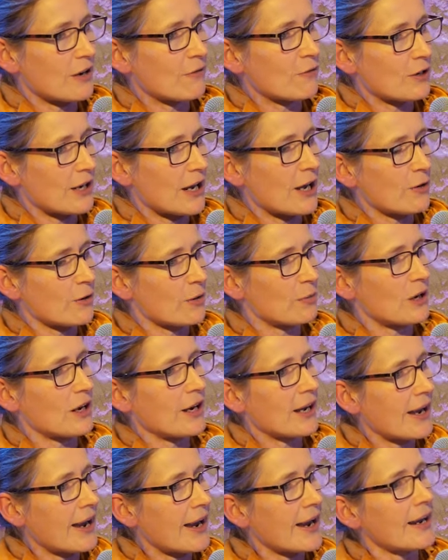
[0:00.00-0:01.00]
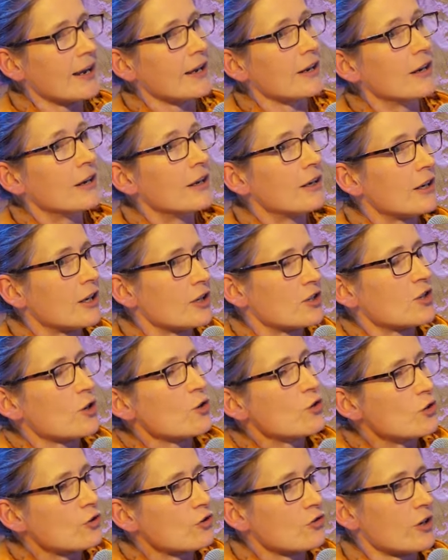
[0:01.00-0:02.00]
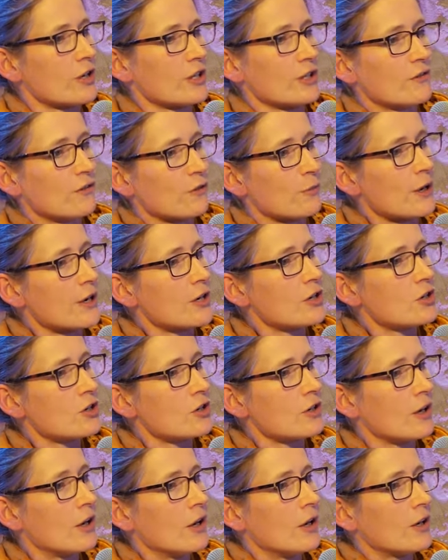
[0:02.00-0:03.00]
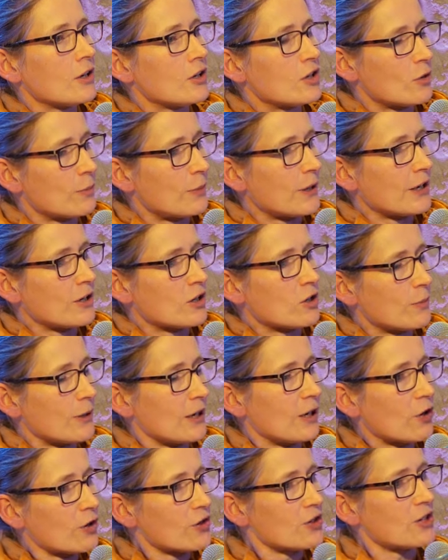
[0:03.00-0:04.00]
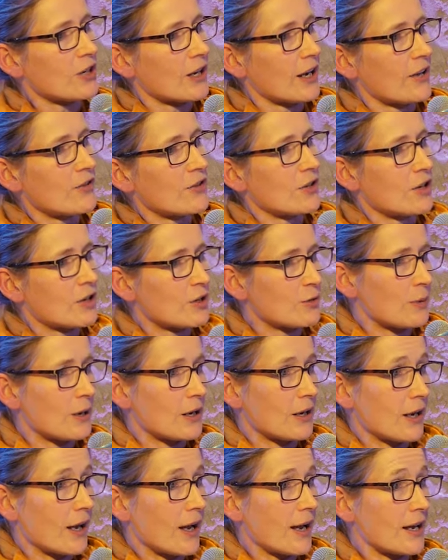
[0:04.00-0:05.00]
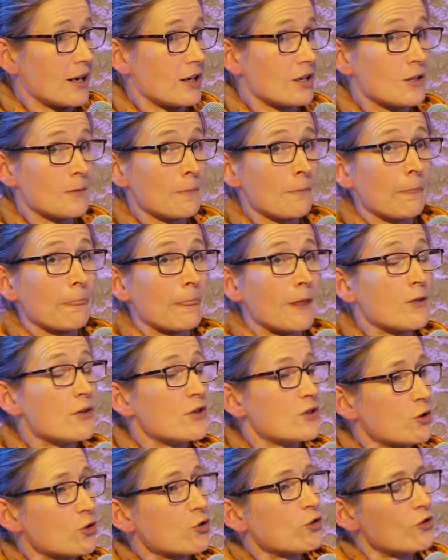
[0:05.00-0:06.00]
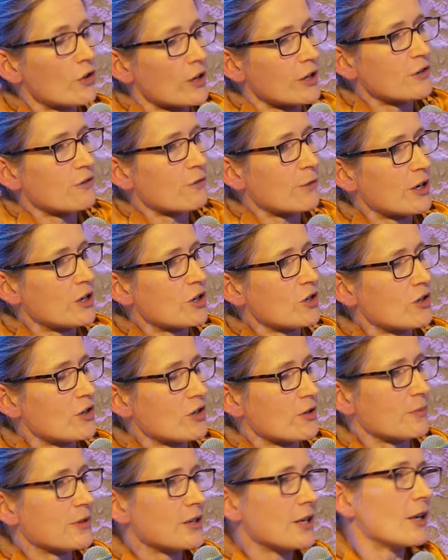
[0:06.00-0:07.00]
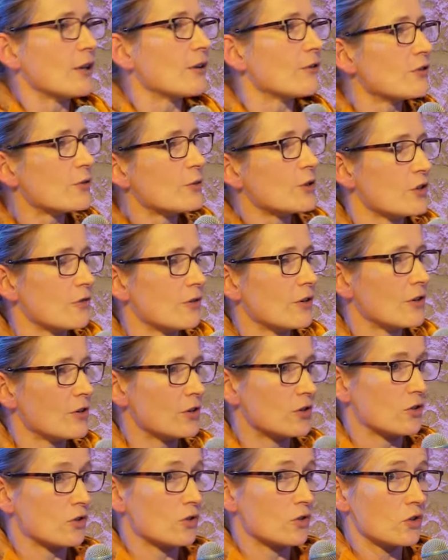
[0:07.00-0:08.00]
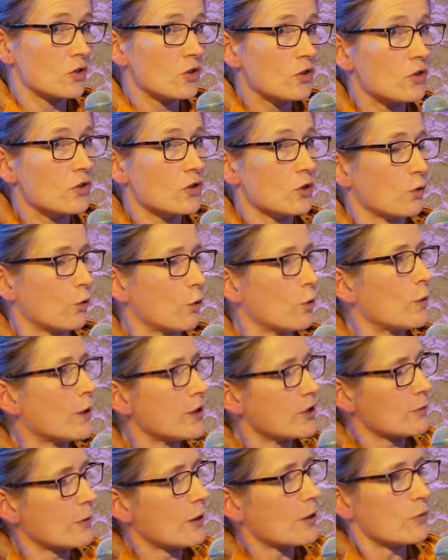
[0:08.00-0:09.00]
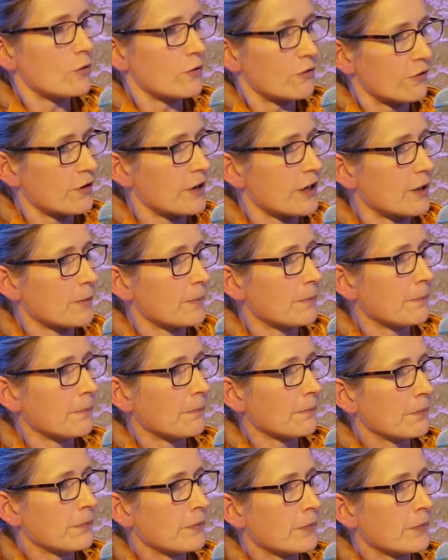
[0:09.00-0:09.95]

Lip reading: ever allow again a social transformation to be lost again that has been gained. And the social transformations themselves, which are understood as good, are always about more freedom.